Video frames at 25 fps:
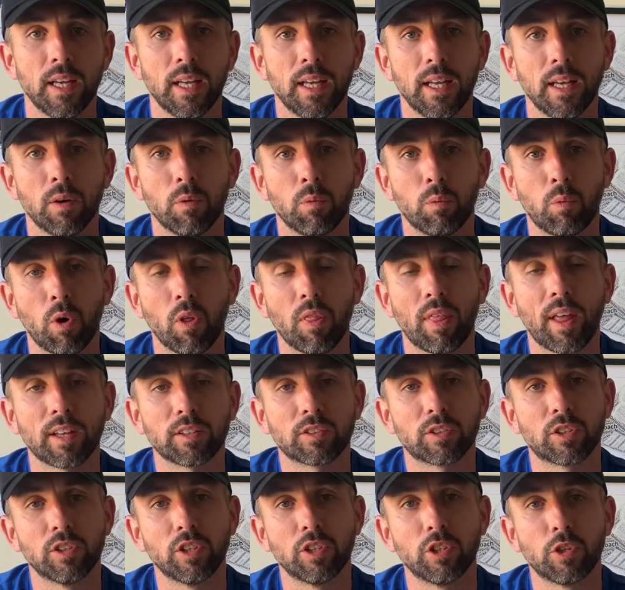What that's
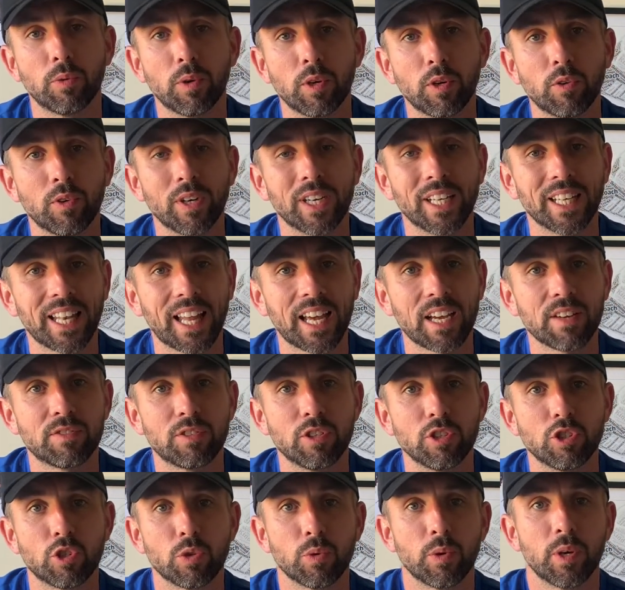going to do in real life
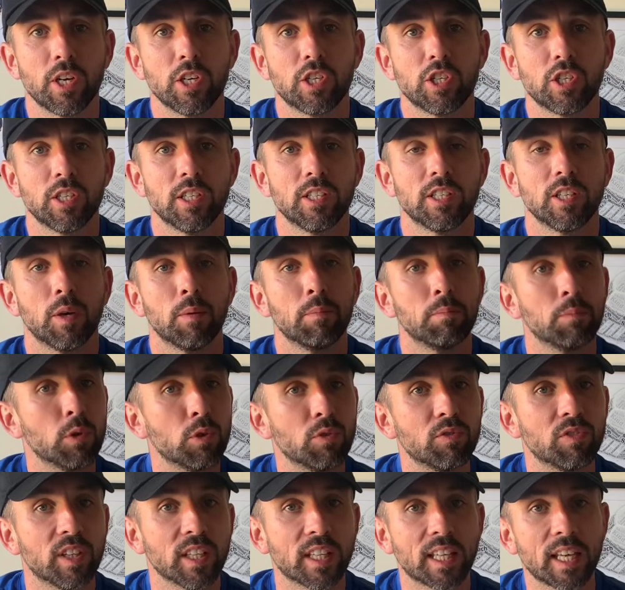situation is it'll
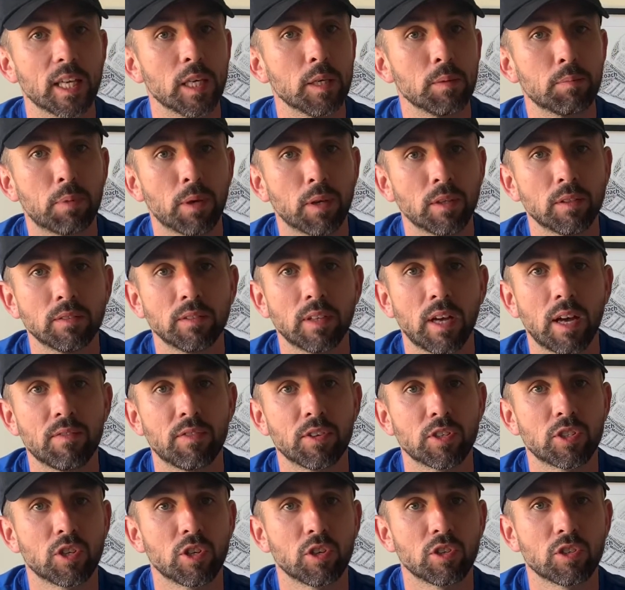move the keeper
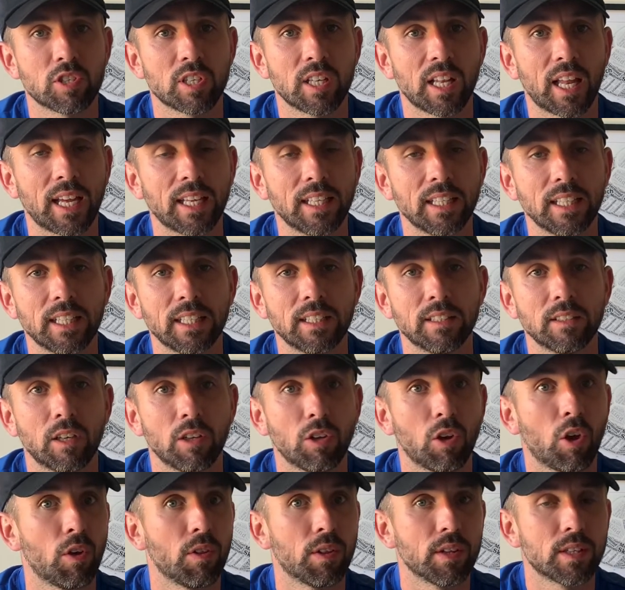ever so slightly a
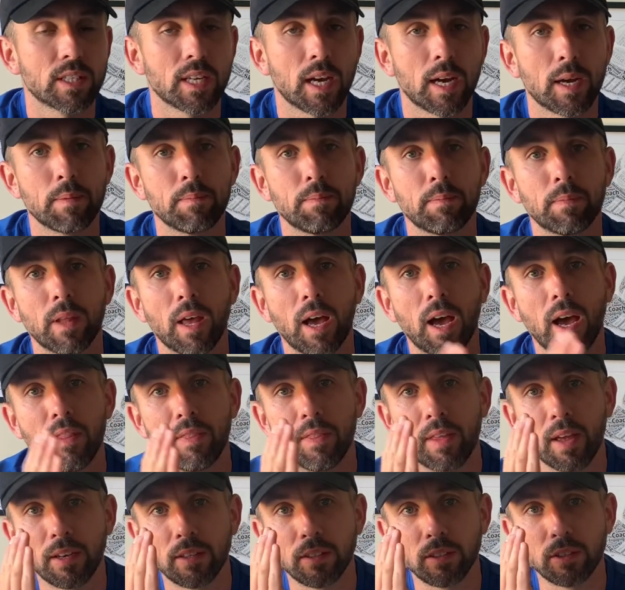lot of the time, and
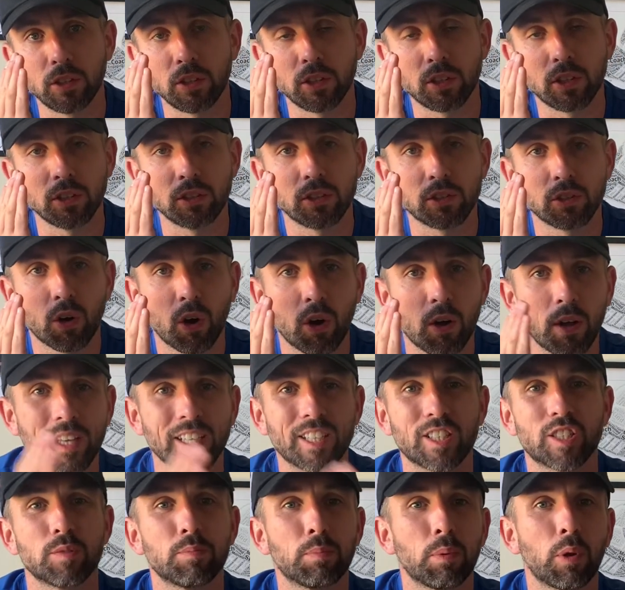then you can sort of
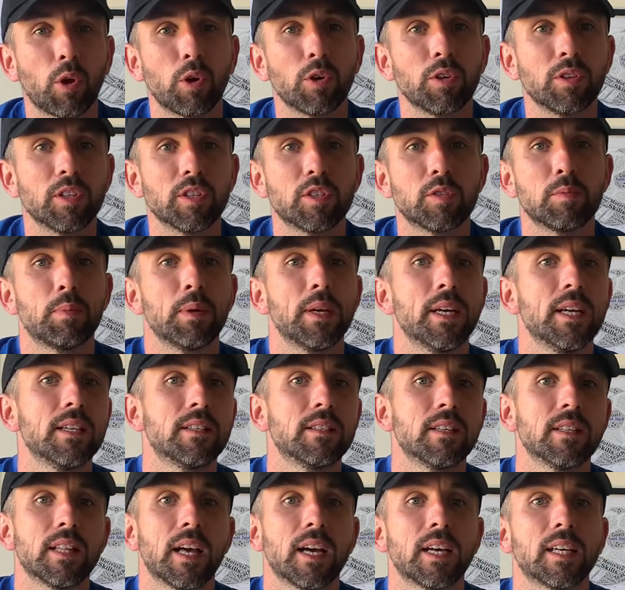exploit the space that